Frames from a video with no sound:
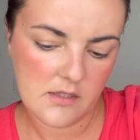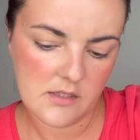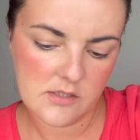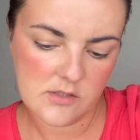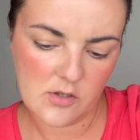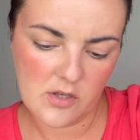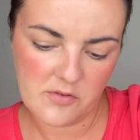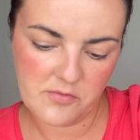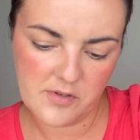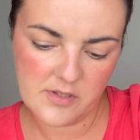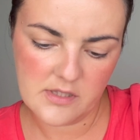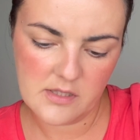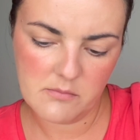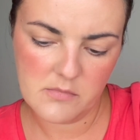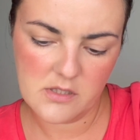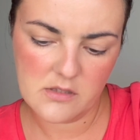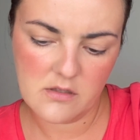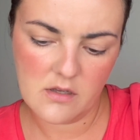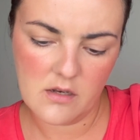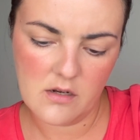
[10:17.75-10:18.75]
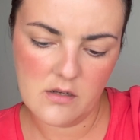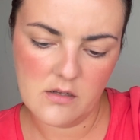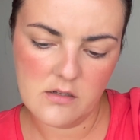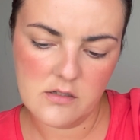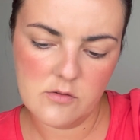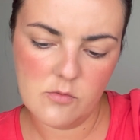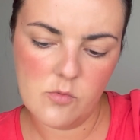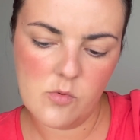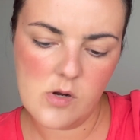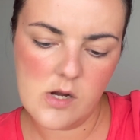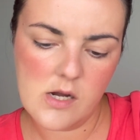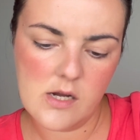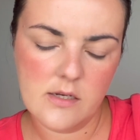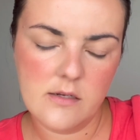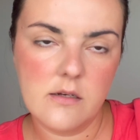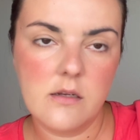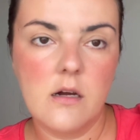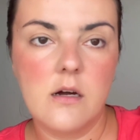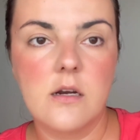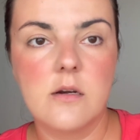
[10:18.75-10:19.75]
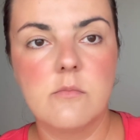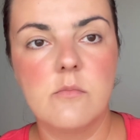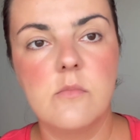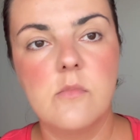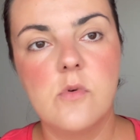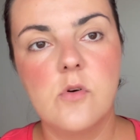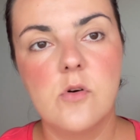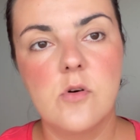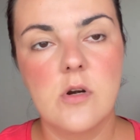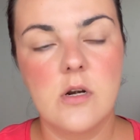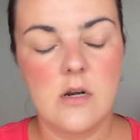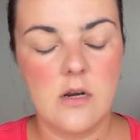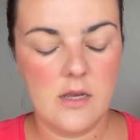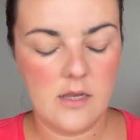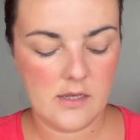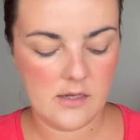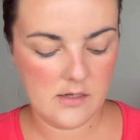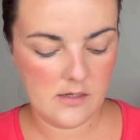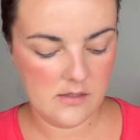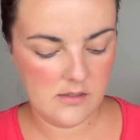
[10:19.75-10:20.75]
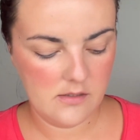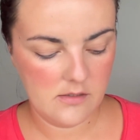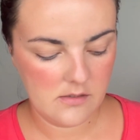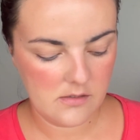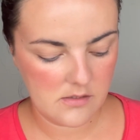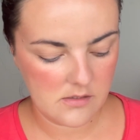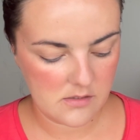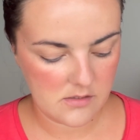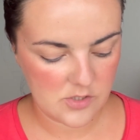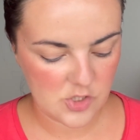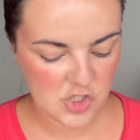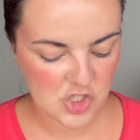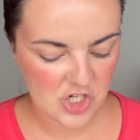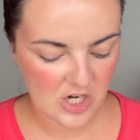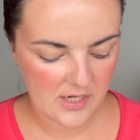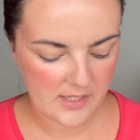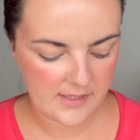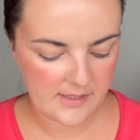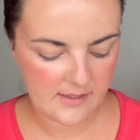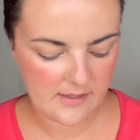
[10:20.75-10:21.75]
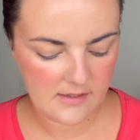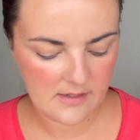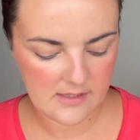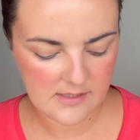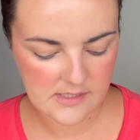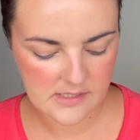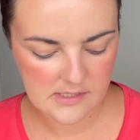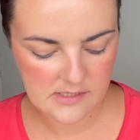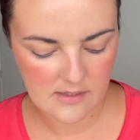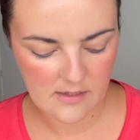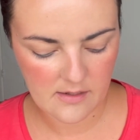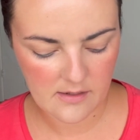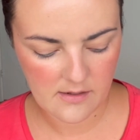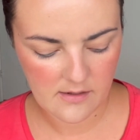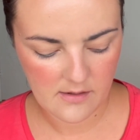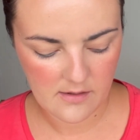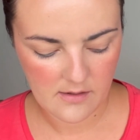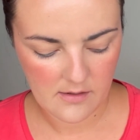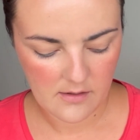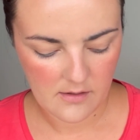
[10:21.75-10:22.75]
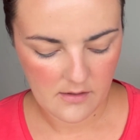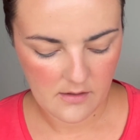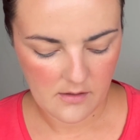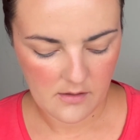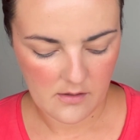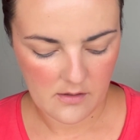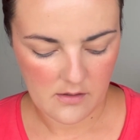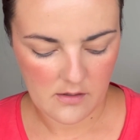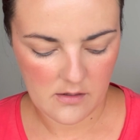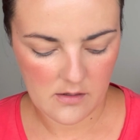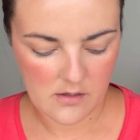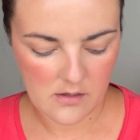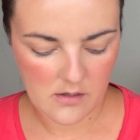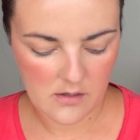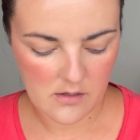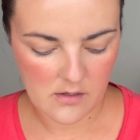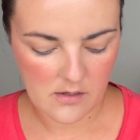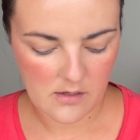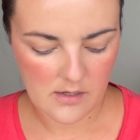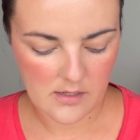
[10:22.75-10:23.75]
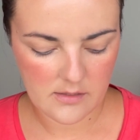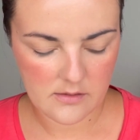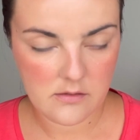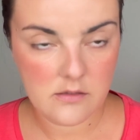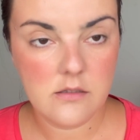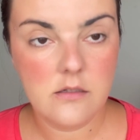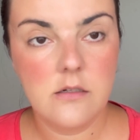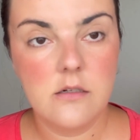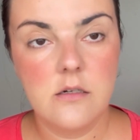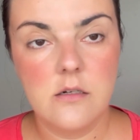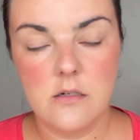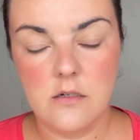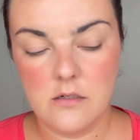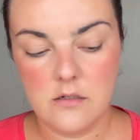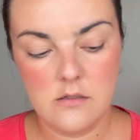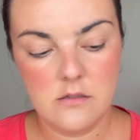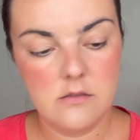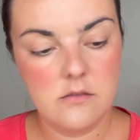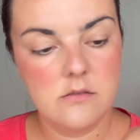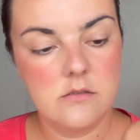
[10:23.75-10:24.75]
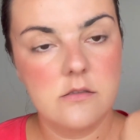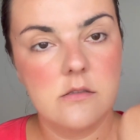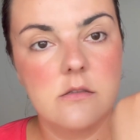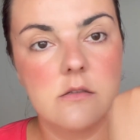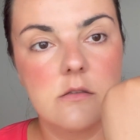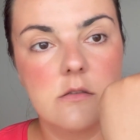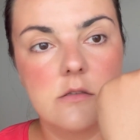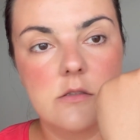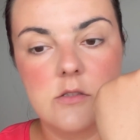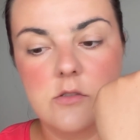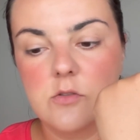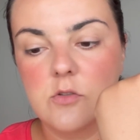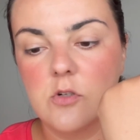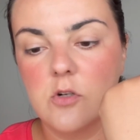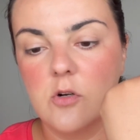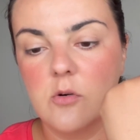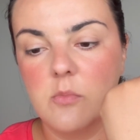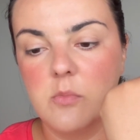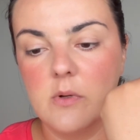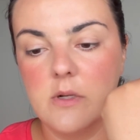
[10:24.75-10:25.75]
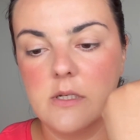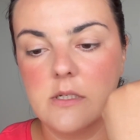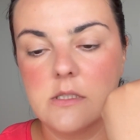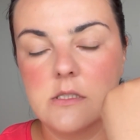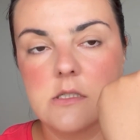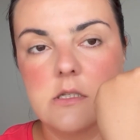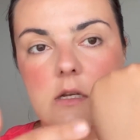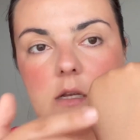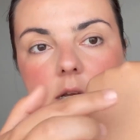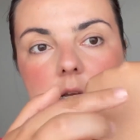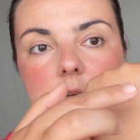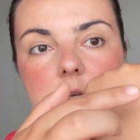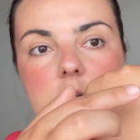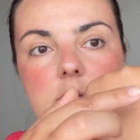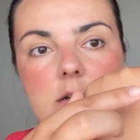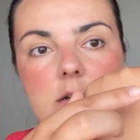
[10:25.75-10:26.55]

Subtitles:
So I think the metallic one are more like shiny, let's say, and the strobe it's like